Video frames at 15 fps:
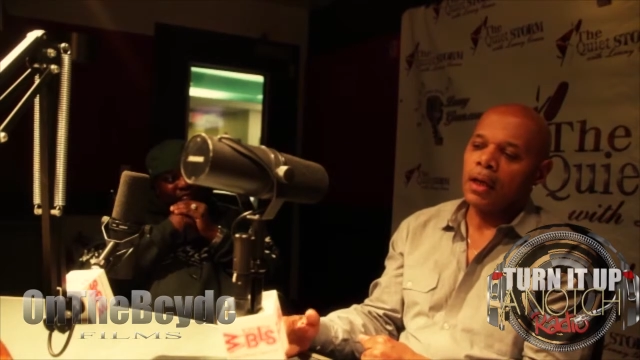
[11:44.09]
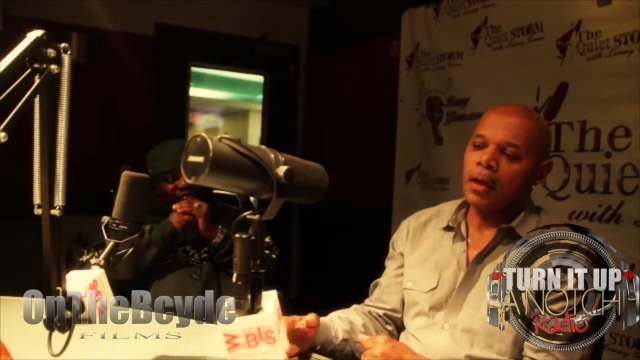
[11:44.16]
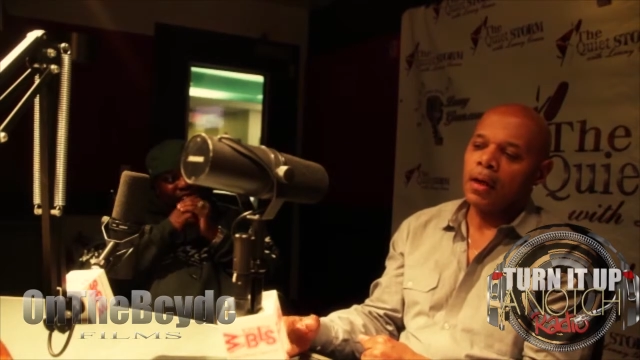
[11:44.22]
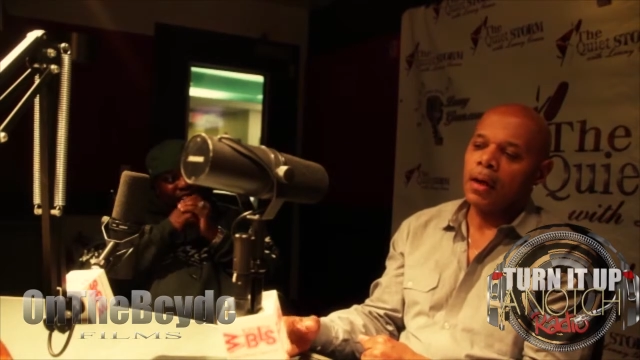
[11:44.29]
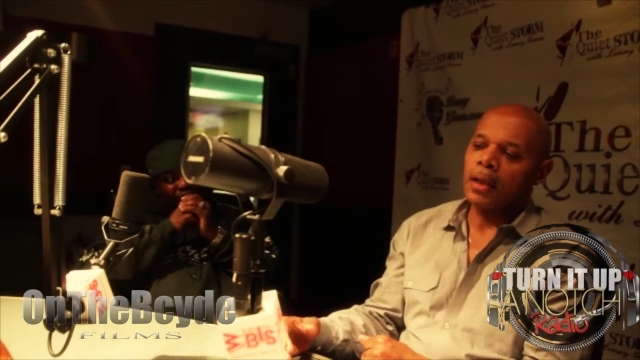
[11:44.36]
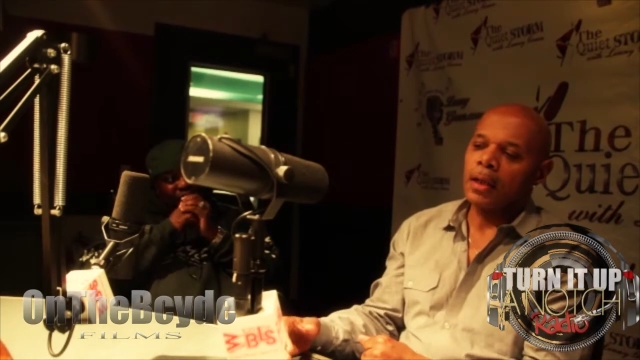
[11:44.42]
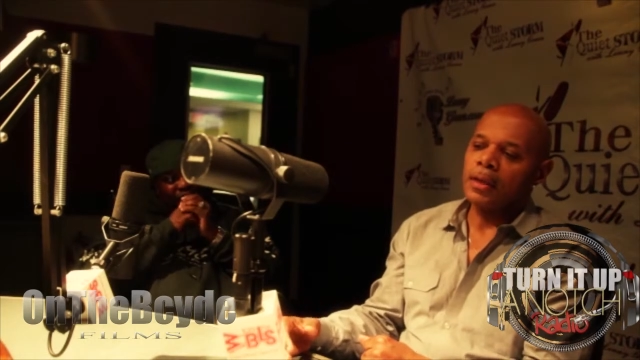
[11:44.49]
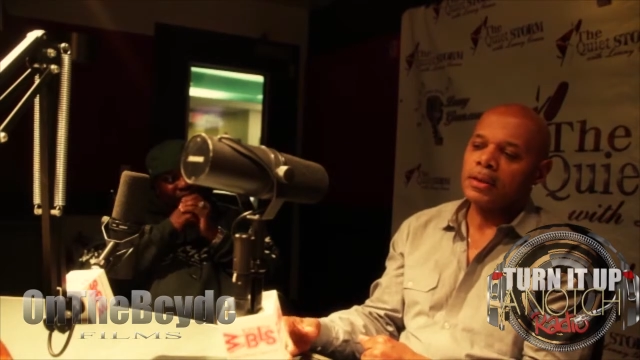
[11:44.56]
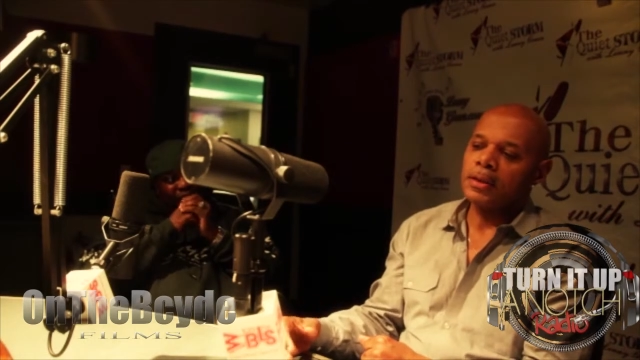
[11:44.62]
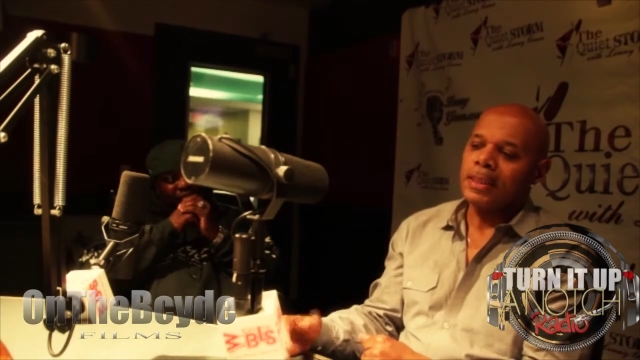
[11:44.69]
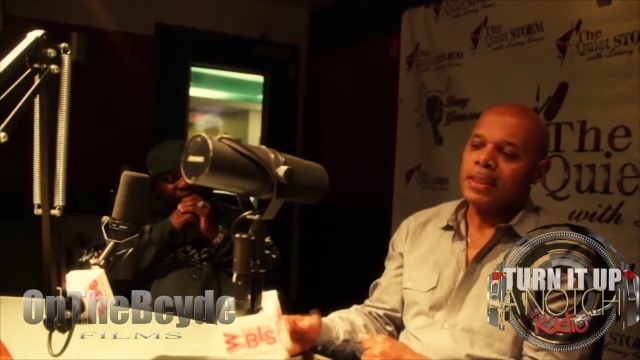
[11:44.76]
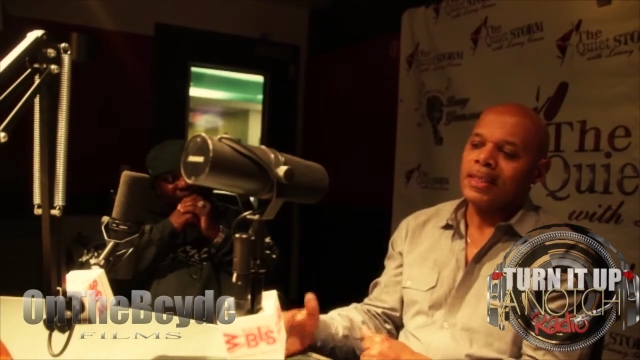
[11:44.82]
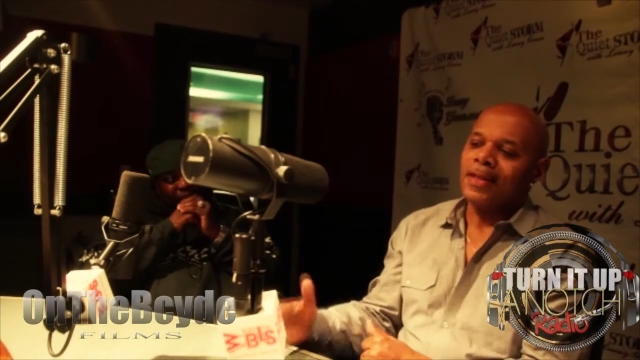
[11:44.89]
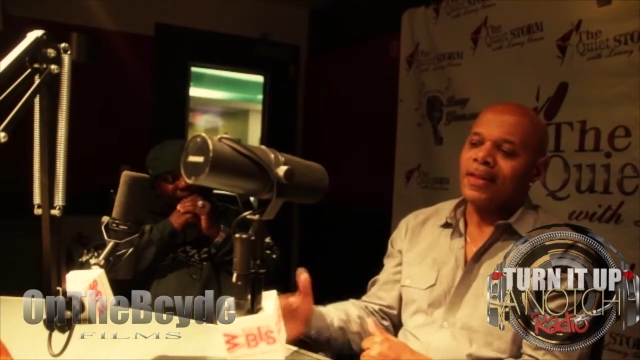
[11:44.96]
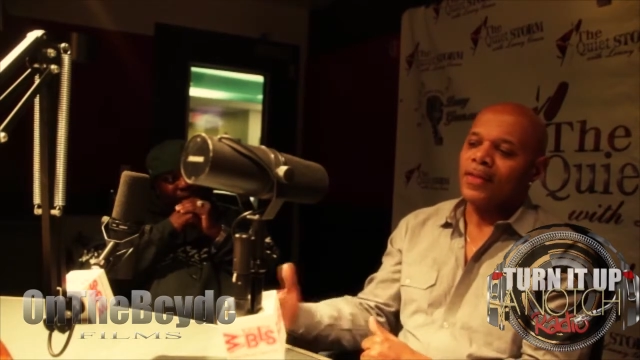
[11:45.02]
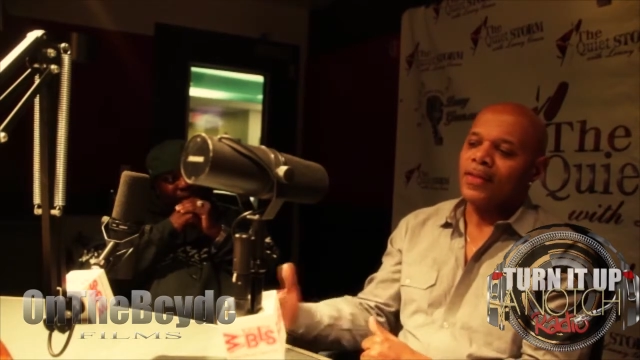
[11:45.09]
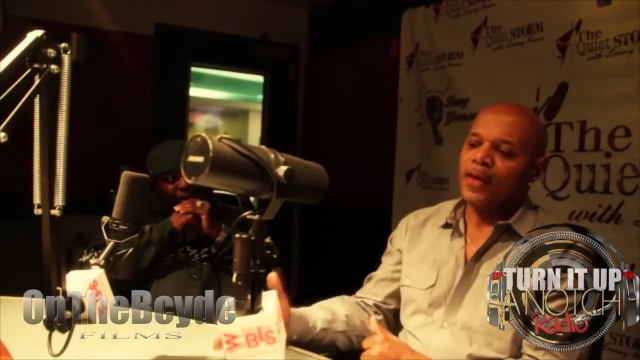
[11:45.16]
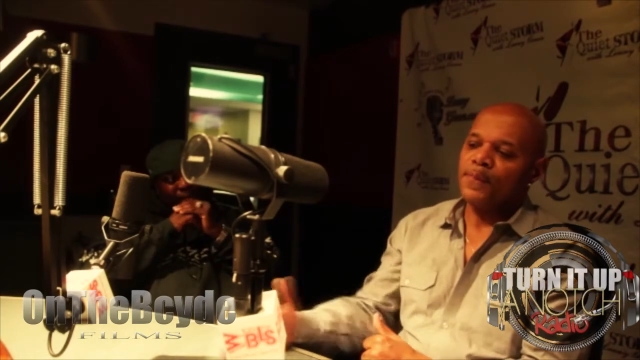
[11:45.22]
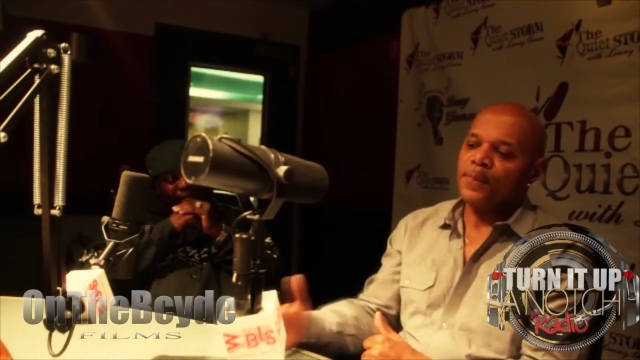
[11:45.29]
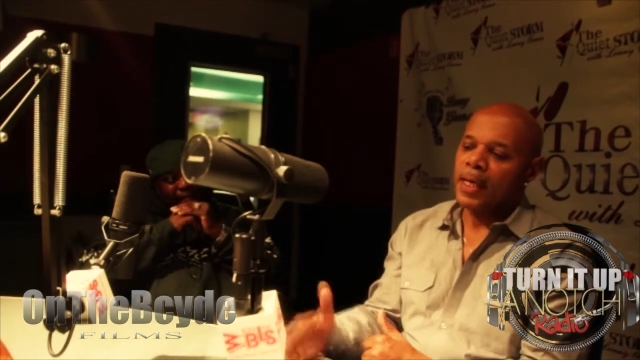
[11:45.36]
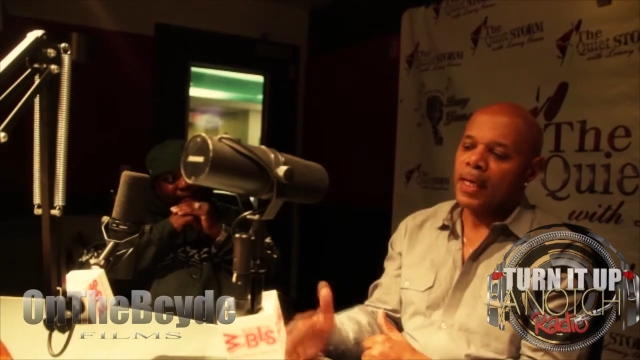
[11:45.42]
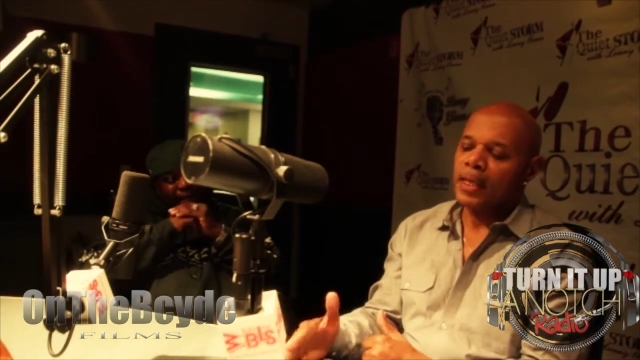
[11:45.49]
artists,
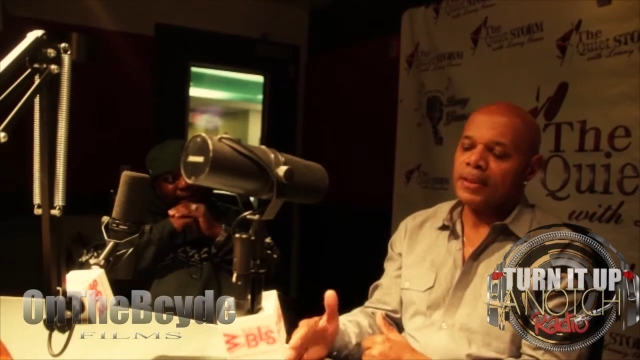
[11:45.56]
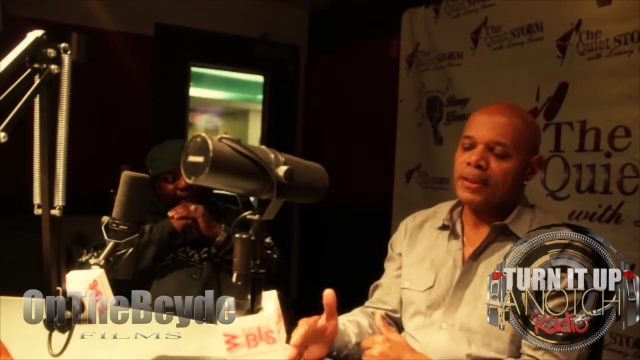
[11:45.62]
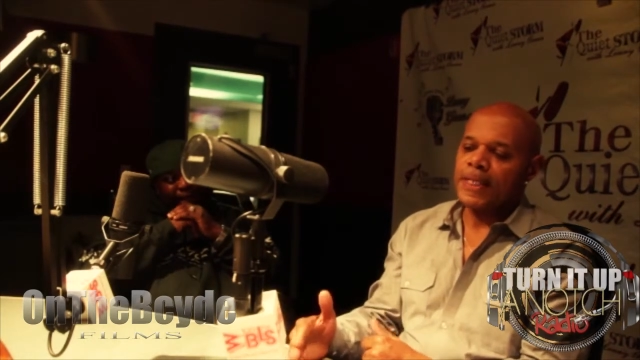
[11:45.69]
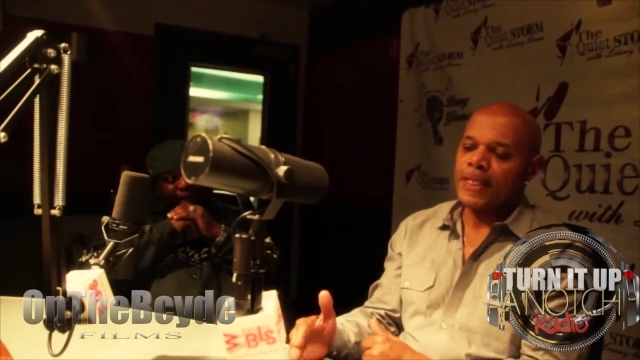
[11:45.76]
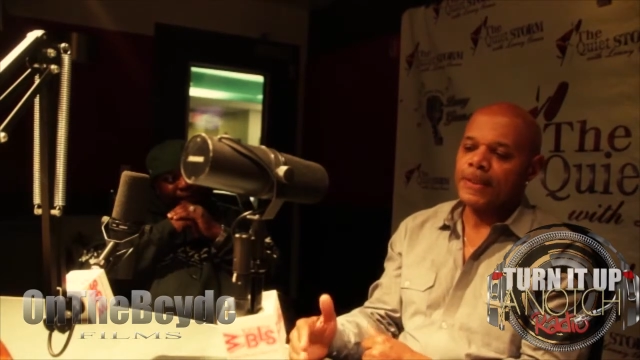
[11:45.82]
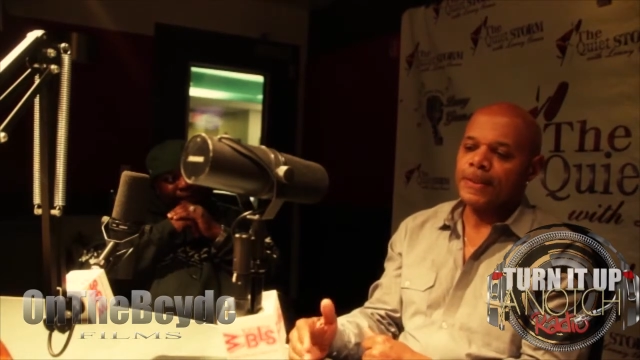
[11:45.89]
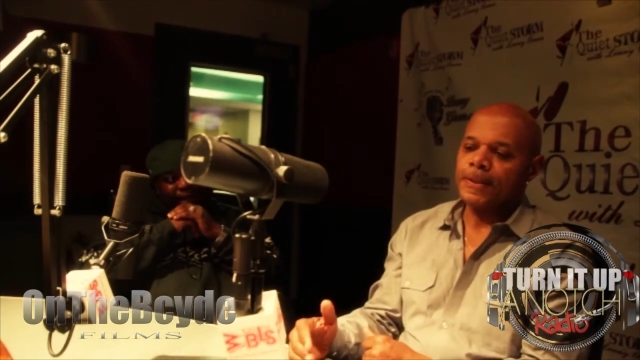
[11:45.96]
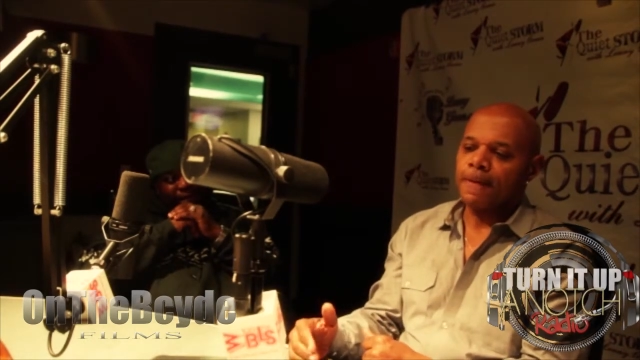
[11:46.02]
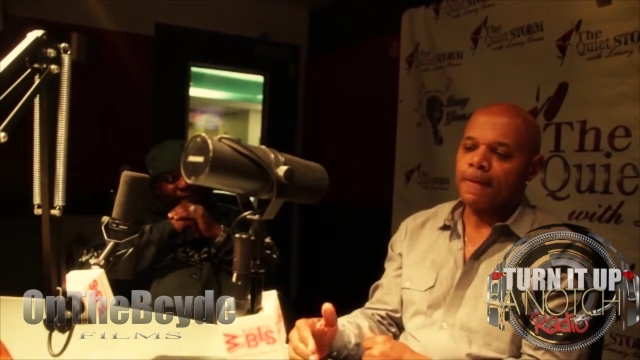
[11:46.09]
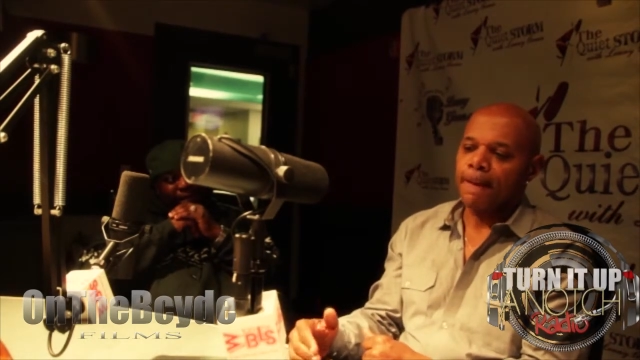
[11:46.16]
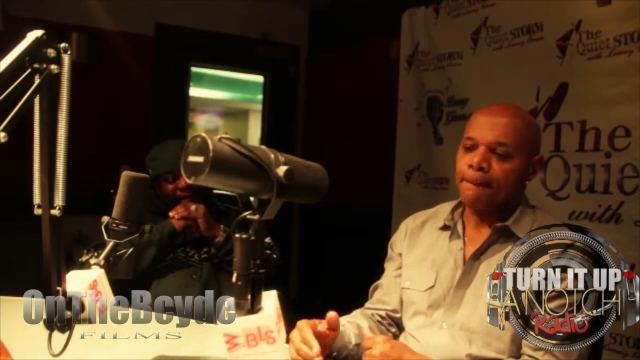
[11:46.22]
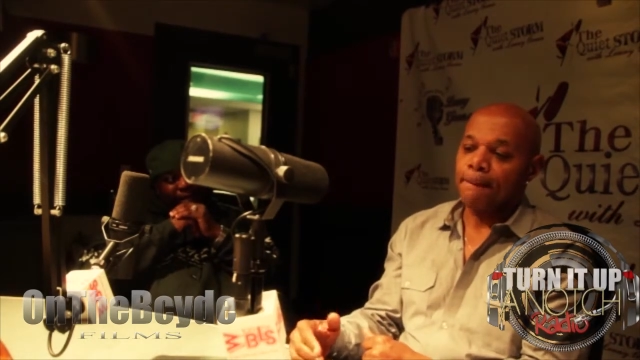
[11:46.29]
they've paid attention,